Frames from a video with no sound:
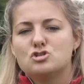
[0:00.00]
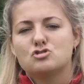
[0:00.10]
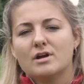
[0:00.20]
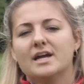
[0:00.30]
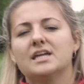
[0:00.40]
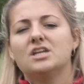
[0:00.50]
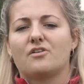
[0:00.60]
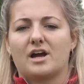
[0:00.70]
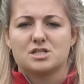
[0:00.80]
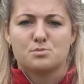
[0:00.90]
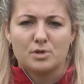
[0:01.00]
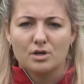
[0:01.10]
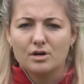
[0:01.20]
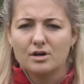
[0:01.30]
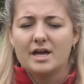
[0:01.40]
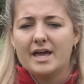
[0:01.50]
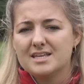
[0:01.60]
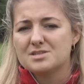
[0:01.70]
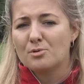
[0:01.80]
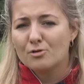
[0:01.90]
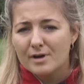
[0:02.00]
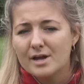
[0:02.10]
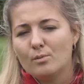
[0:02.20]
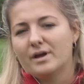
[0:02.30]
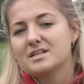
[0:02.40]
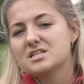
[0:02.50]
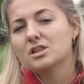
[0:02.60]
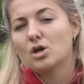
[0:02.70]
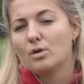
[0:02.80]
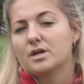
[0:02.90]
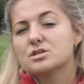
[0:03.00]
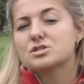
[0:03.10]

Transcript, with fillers: striking your irons pure is a great way to lower your